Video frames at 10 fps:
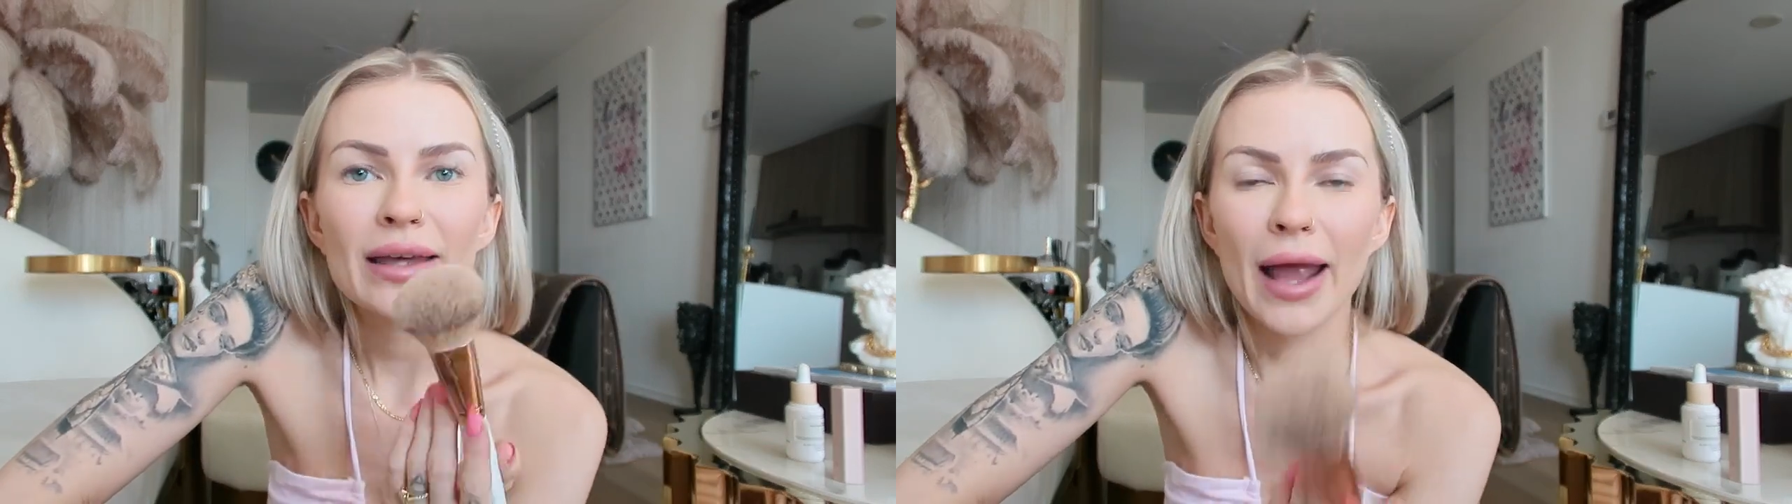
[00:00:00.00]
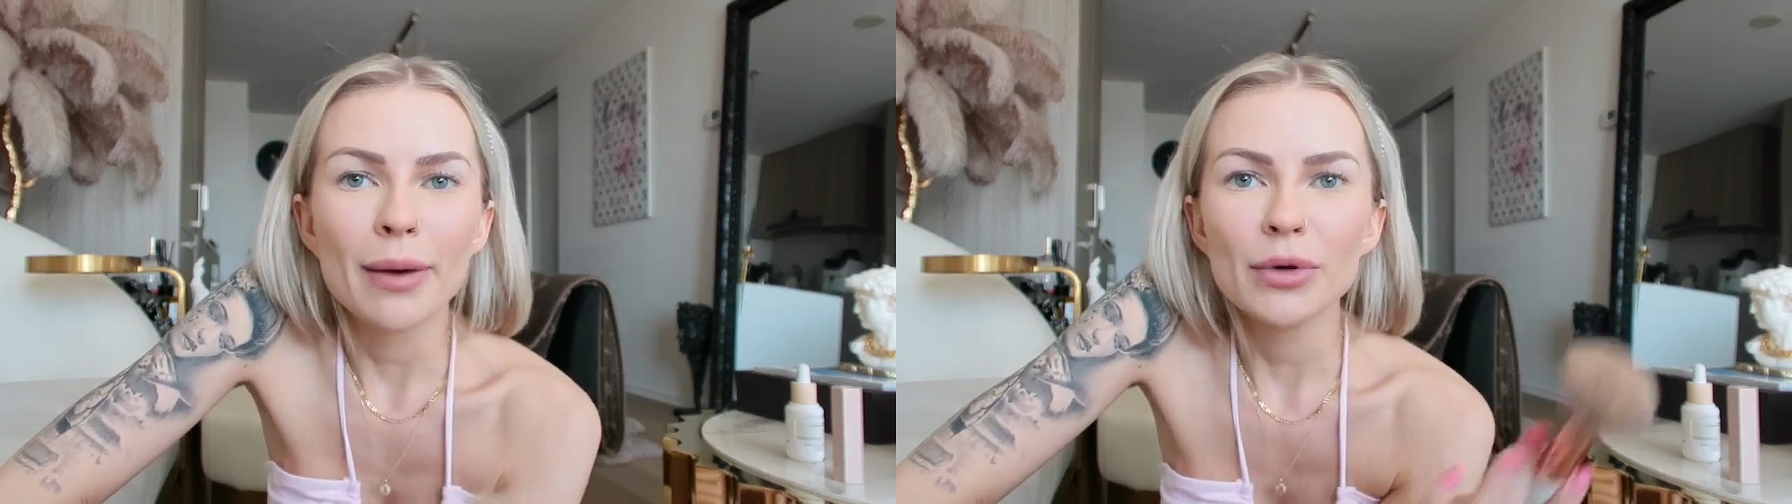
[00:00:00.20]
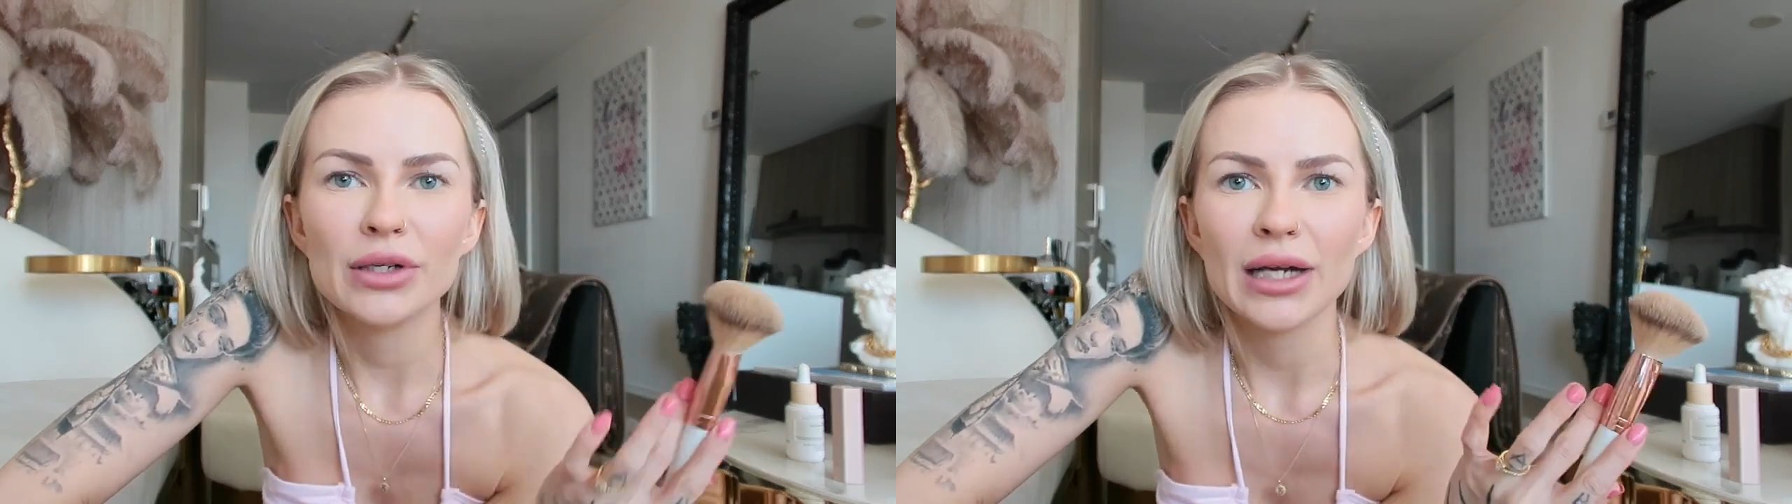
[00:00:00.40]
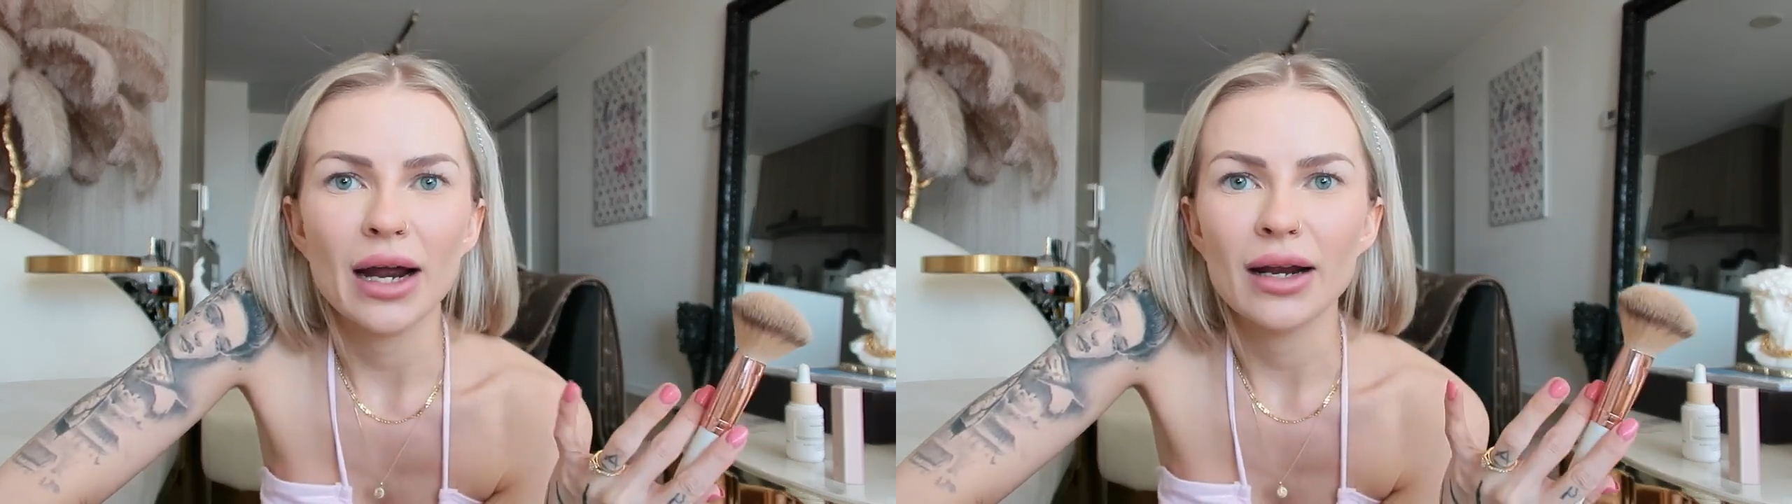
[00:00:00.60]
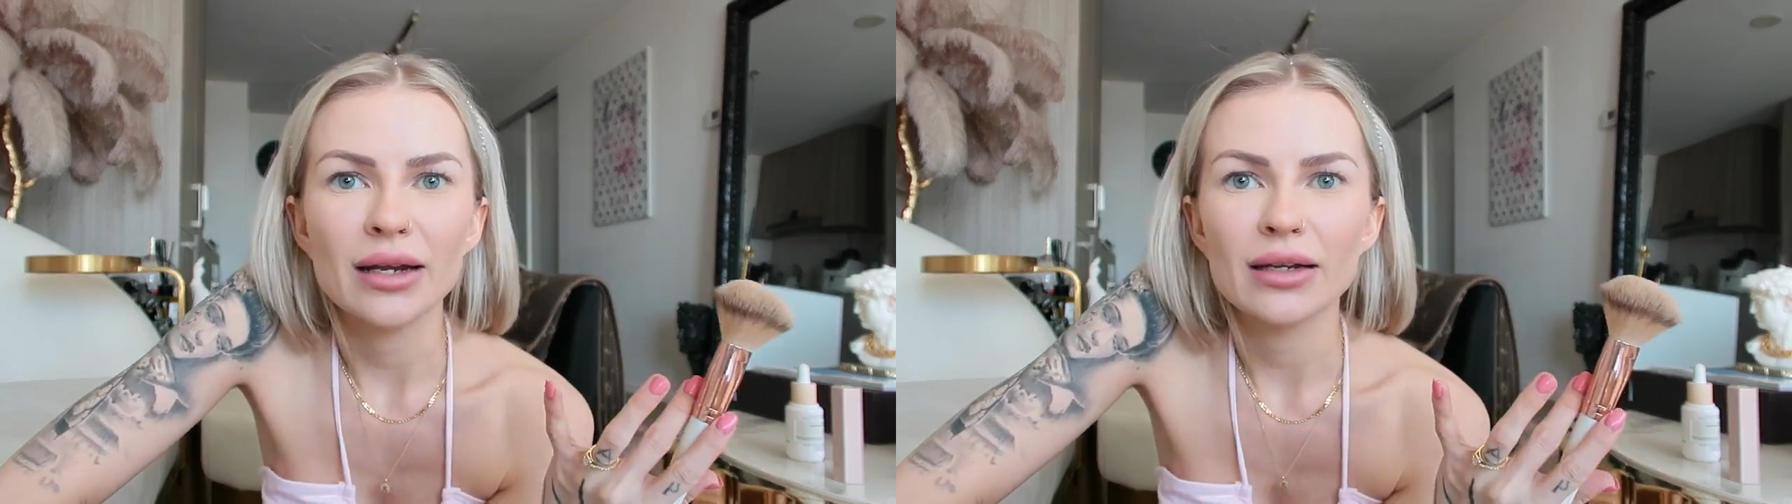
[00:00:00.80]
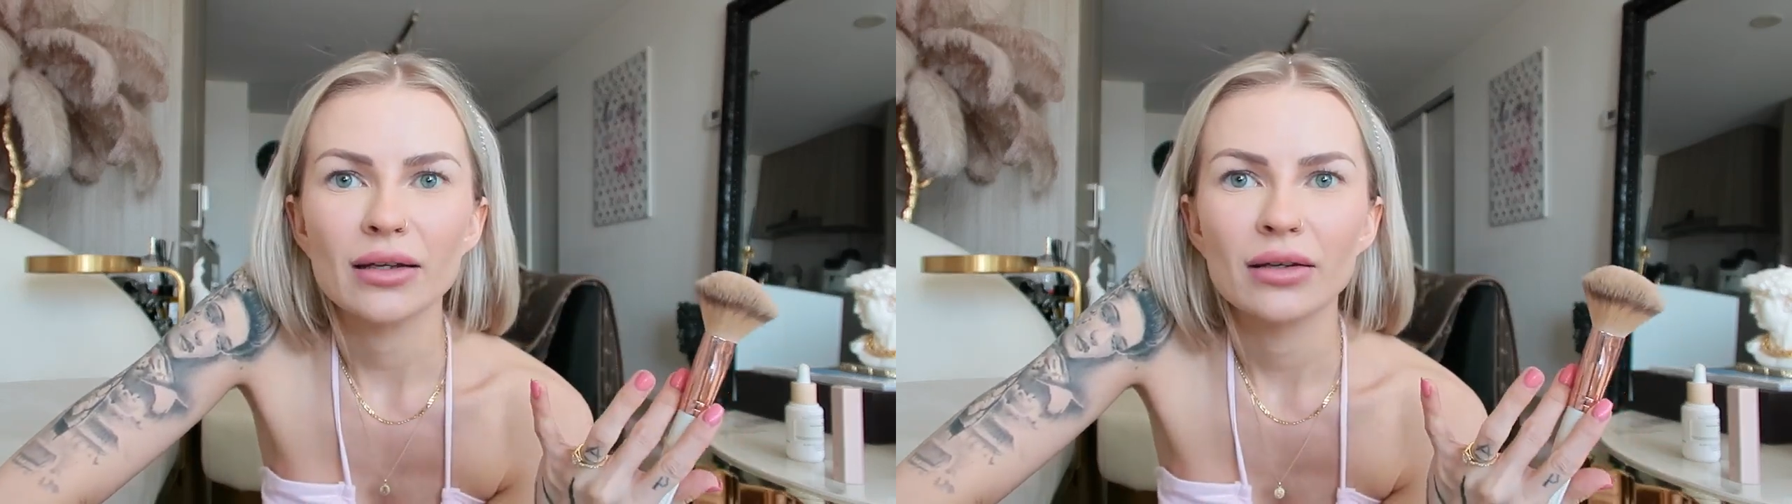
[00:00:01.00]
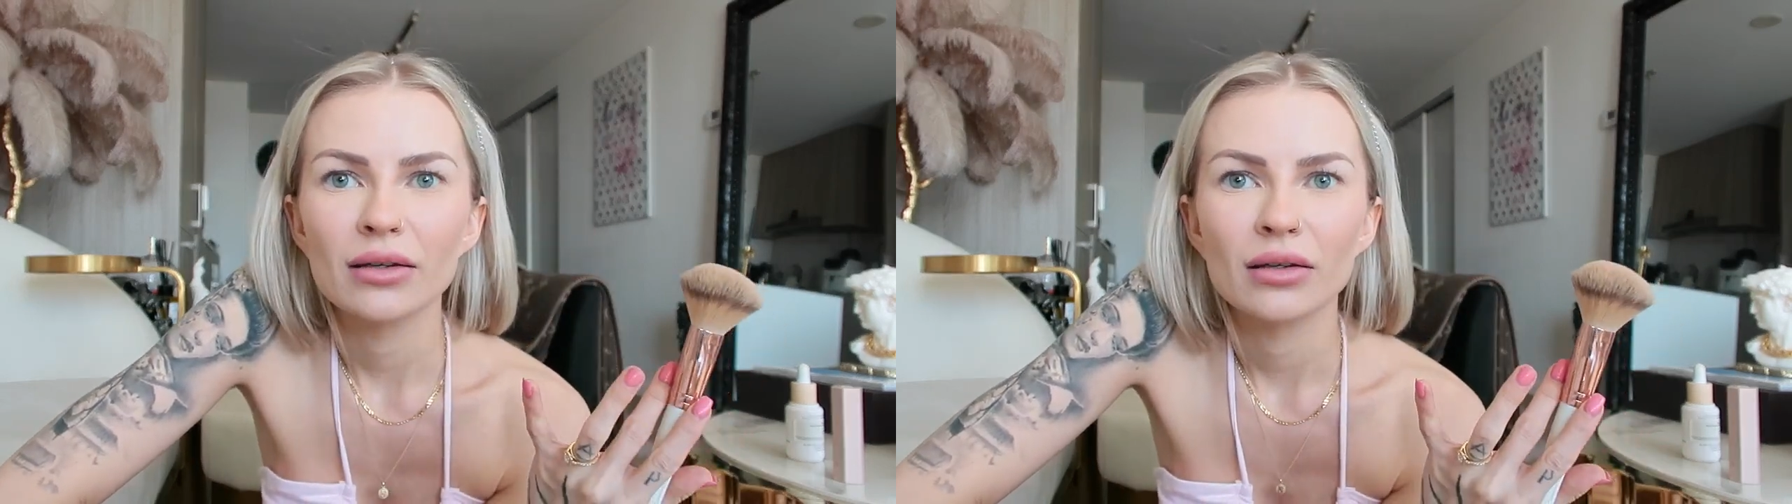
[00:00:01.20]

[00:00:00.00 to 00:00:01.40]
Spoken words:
camera dying?